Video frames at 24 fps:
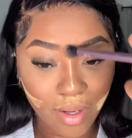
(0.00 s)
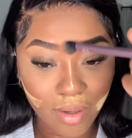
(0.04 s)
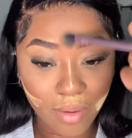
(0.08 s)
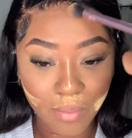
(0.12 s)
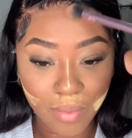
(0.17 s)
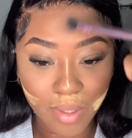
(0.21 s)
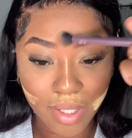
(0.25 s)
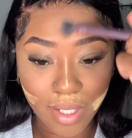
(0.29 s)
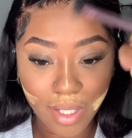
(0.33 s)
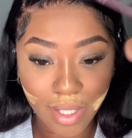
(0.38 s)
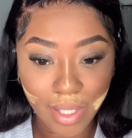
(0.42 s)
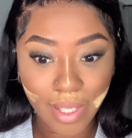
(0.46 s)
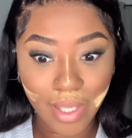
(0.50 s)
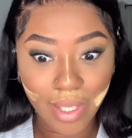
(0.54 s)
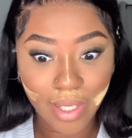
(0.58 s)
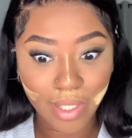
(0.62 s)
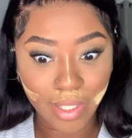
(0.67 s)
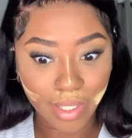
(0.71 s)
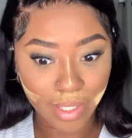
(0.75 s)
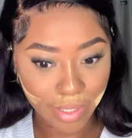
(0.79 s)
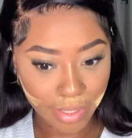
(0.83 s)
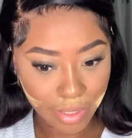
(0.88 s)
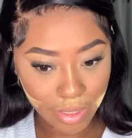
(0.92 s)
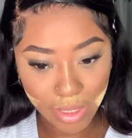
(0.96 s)
We looking
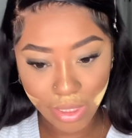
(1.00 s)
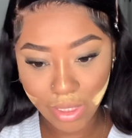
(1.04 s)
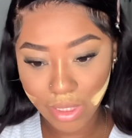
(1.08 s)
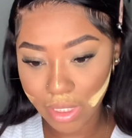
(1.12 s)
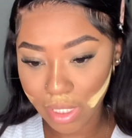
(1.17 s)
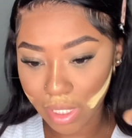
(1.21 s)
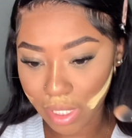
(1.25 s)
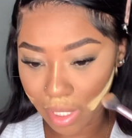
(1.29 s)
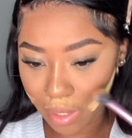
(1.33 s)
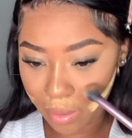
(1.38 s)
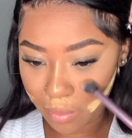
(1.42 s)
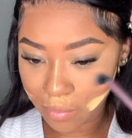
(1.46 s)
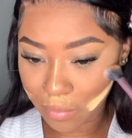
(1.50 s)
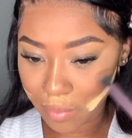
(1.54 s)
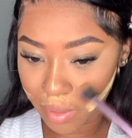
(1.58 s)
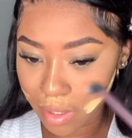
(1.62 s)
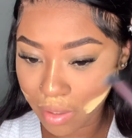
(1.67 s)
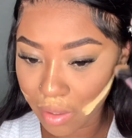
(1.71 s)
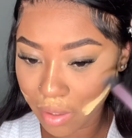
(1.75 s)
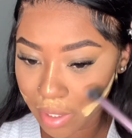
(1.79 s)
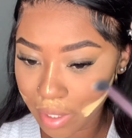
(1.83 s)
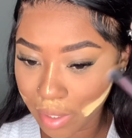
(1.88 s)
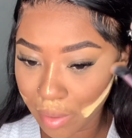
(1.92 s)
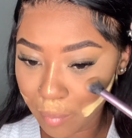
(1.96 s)
good, you know. We
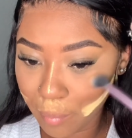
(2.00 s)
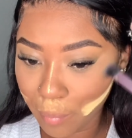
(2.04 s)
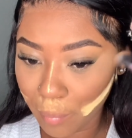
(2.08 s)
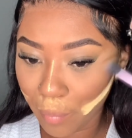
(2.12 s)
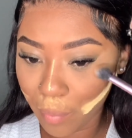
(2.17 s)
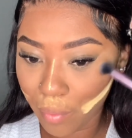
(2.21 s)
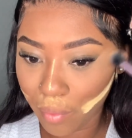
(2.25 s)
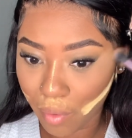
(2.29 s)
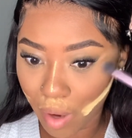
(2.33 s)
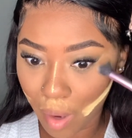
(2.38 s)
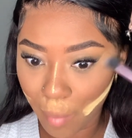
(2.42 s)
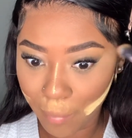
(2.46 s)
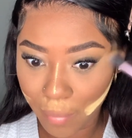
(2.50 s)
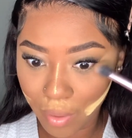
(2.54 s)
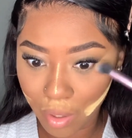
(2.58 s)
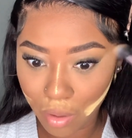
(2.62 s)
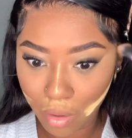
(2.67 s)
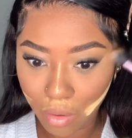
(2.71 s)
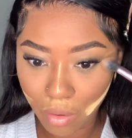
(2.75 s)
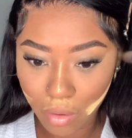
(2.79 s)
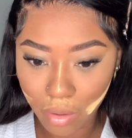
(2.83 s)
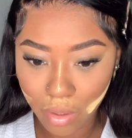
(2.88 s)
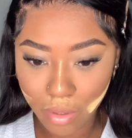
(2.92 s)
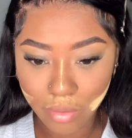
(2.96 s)
looking proper
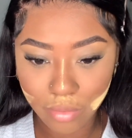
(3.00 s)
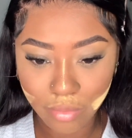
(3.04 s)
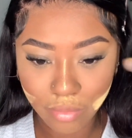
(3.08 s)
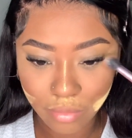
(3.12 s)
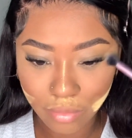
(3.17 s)
good.